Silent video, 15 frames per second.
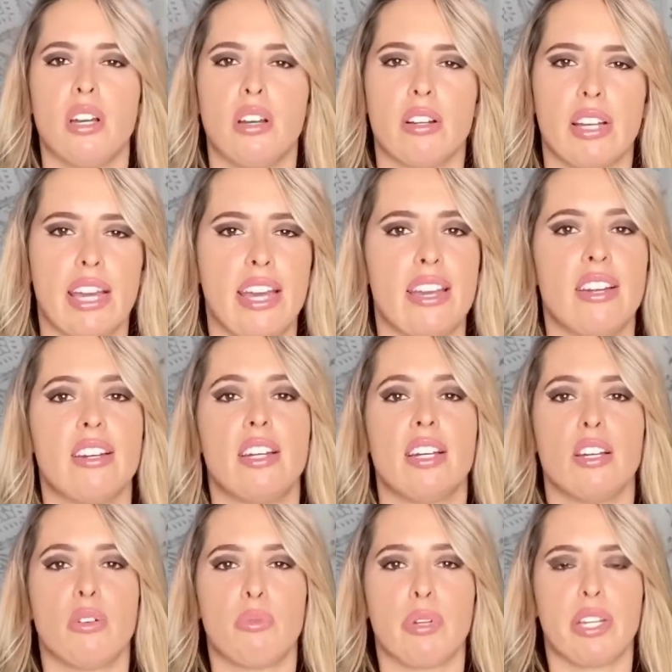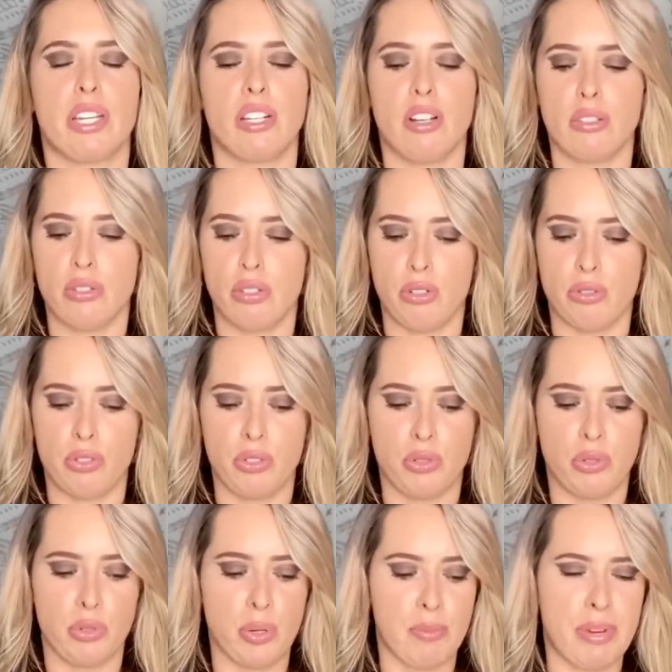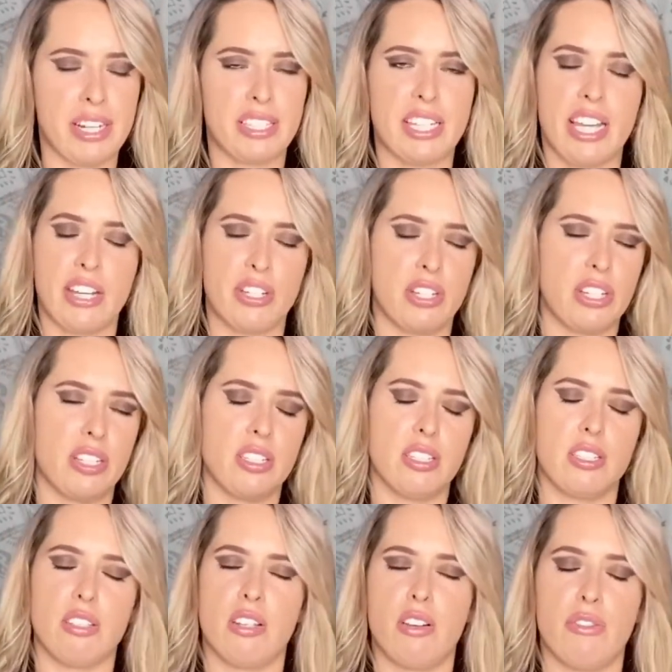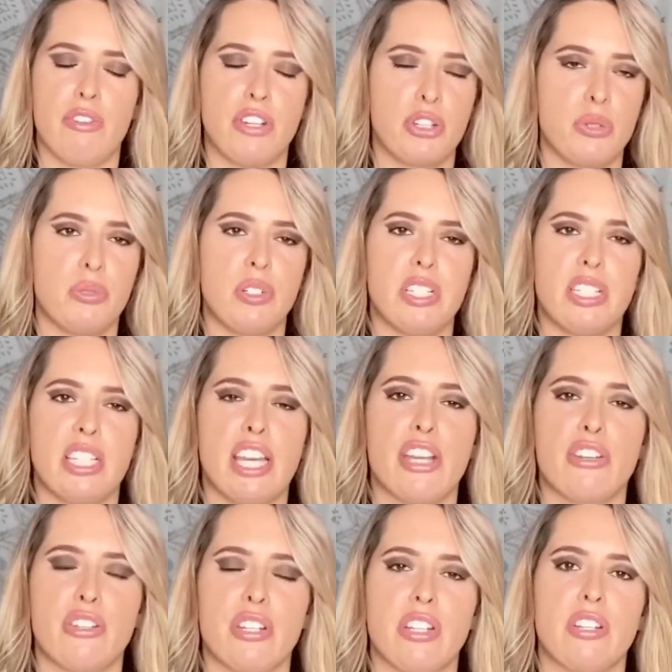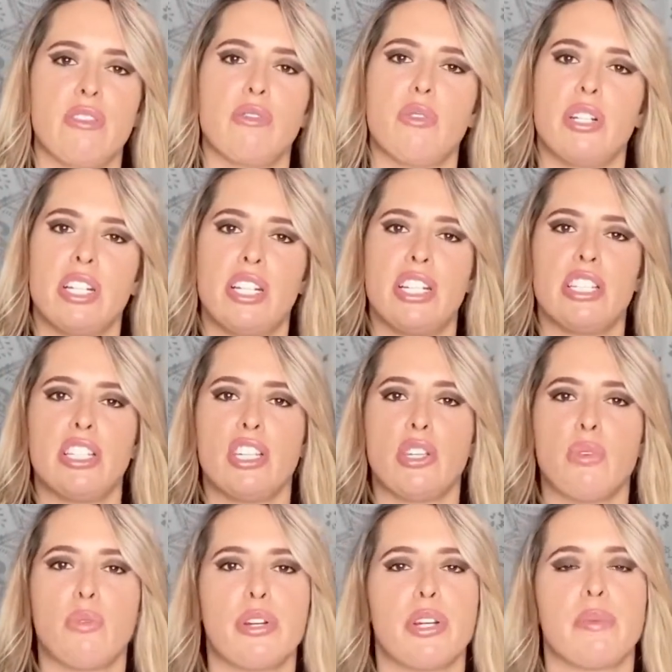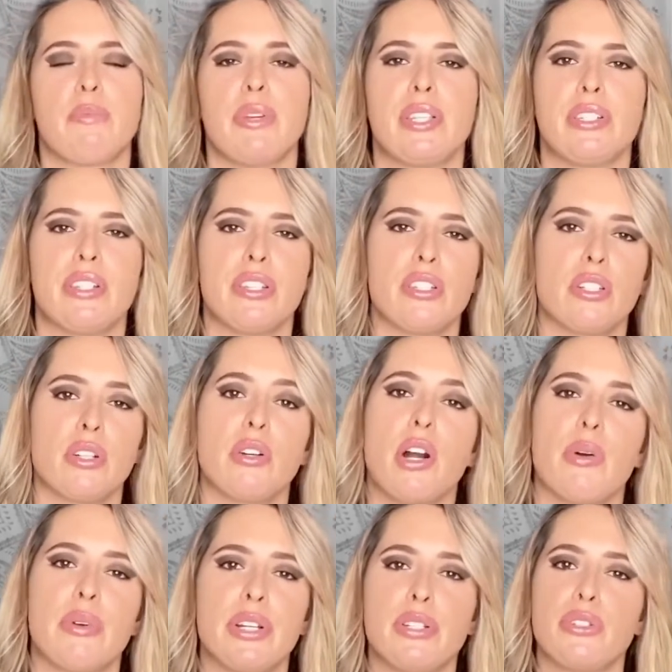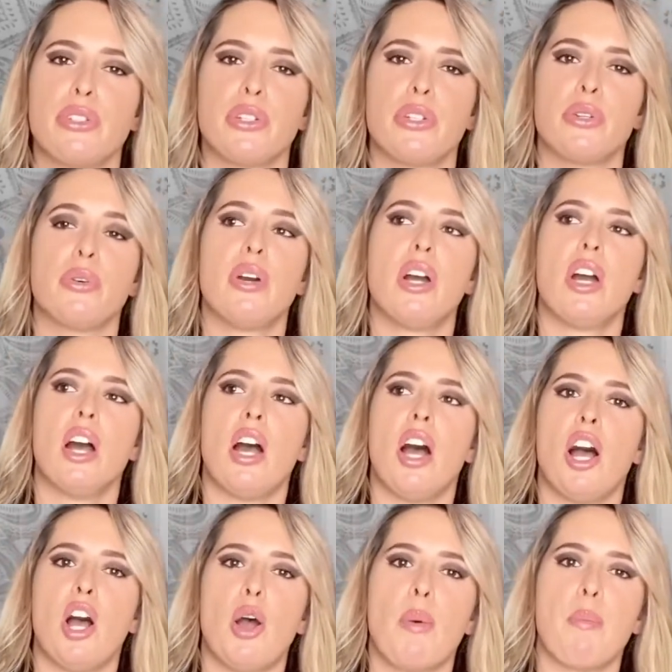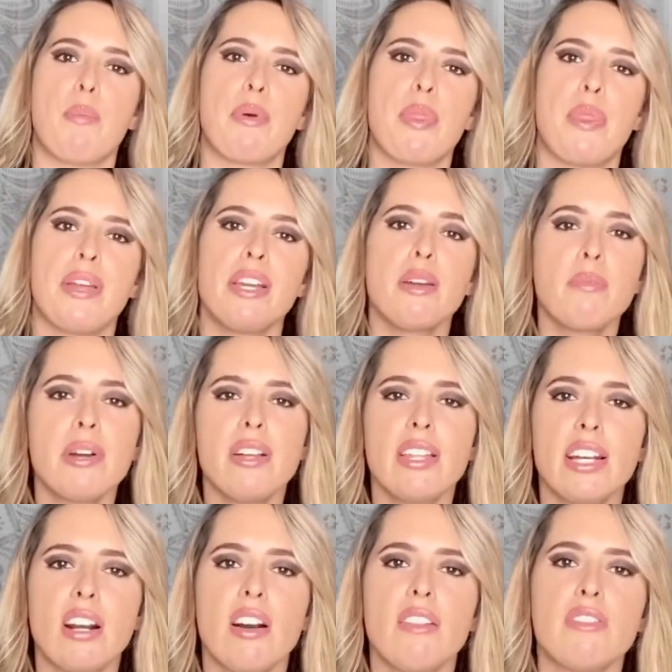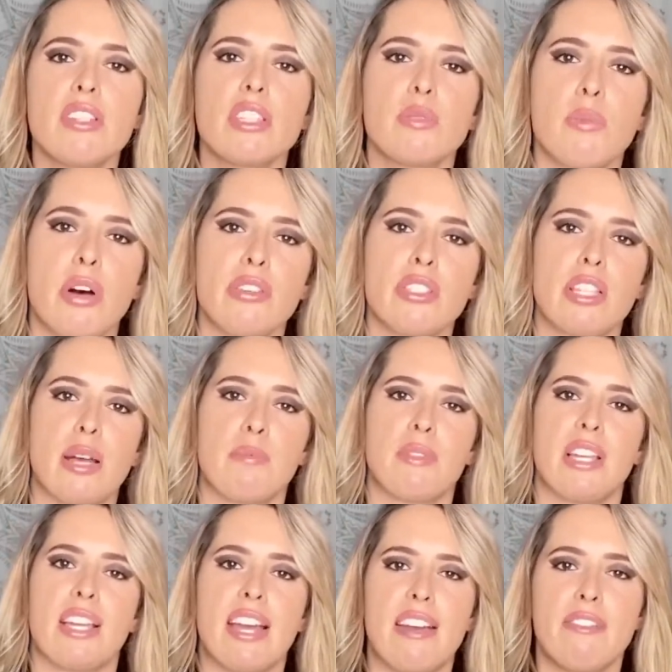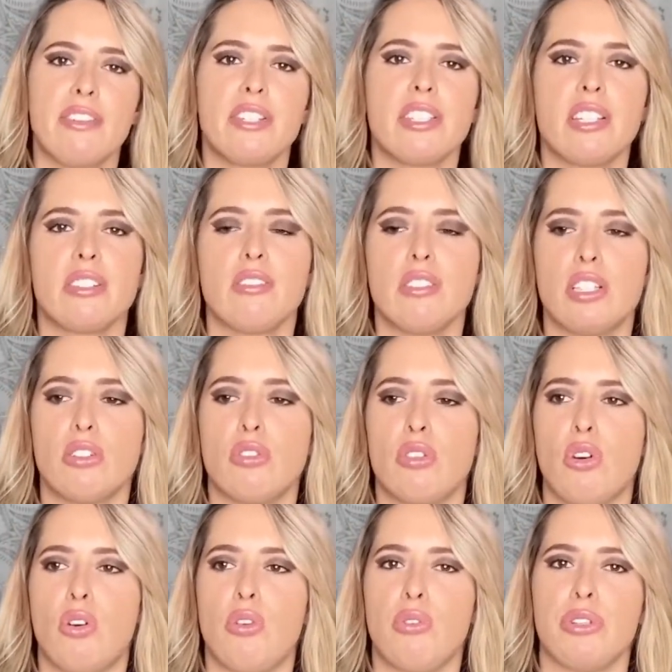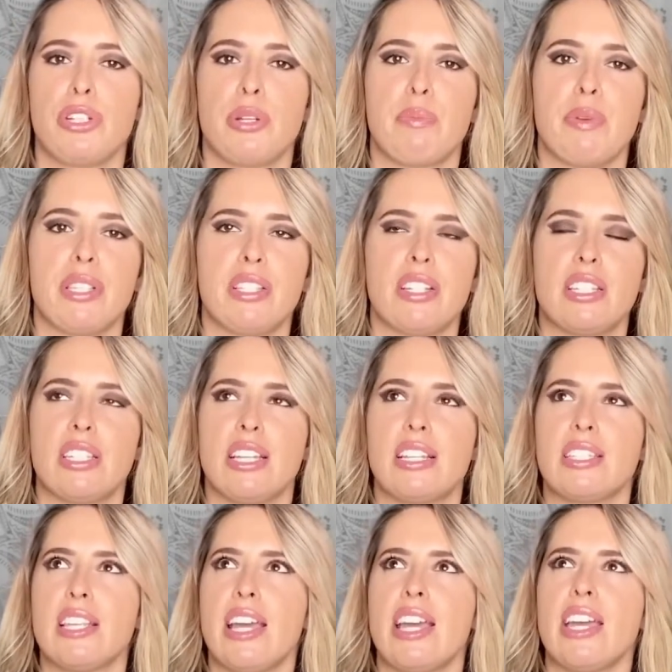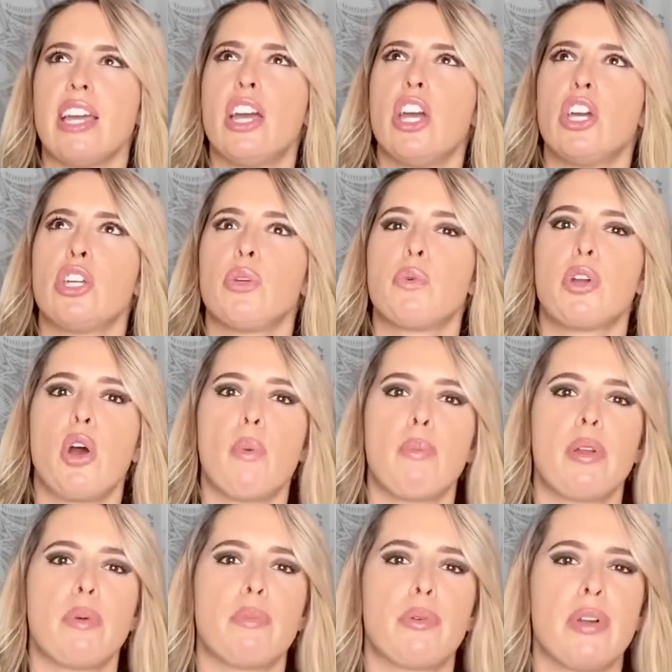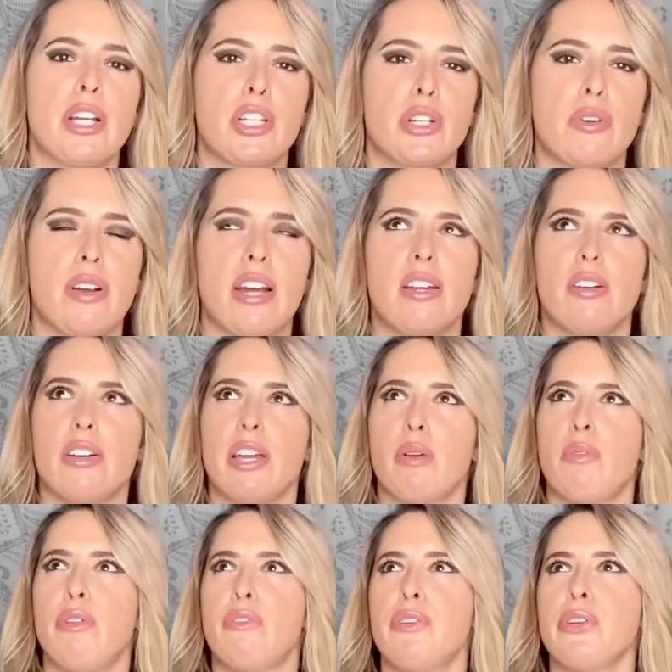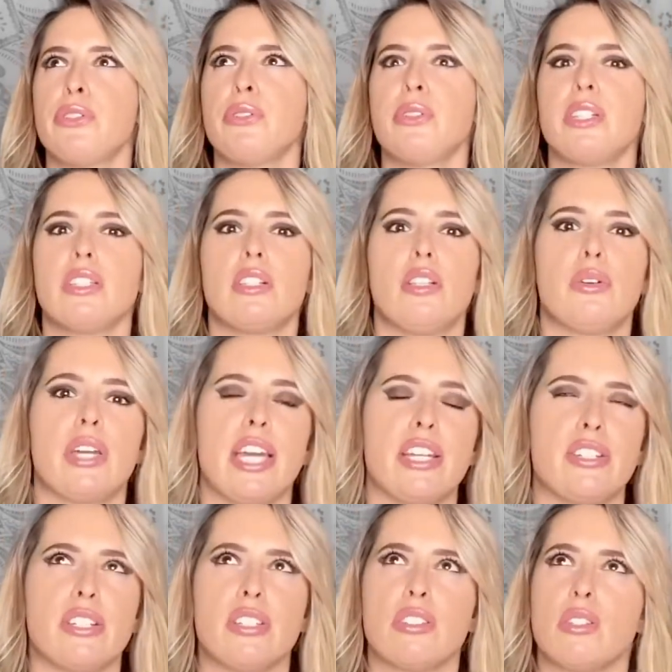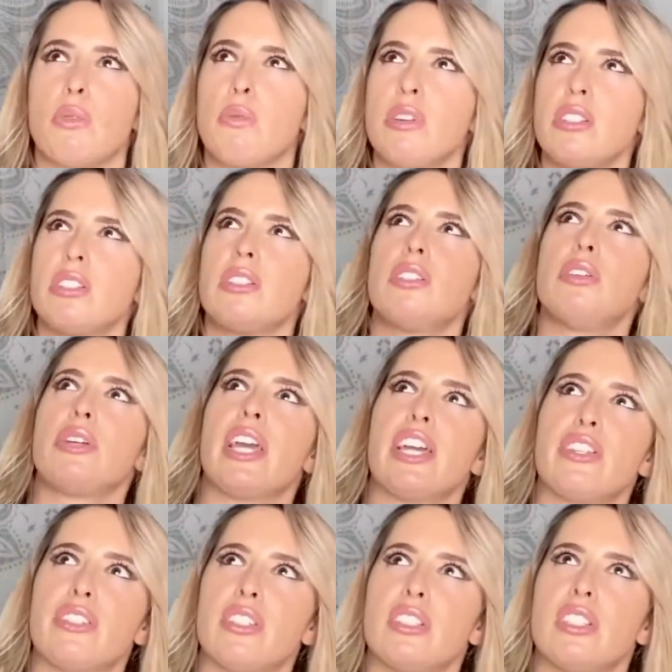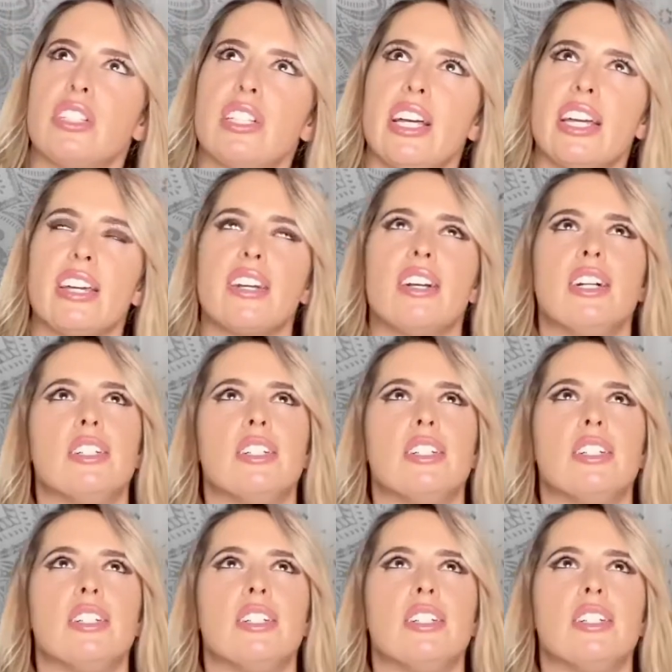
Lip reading: Okay, we can also do meditations, you know, visualization of what it is that you want your business to grow into. But think about like all the small steps, like every single little goal in your business. Like say you want to open up a restaurant. Okay, well, first you need the location. So what does the location look like?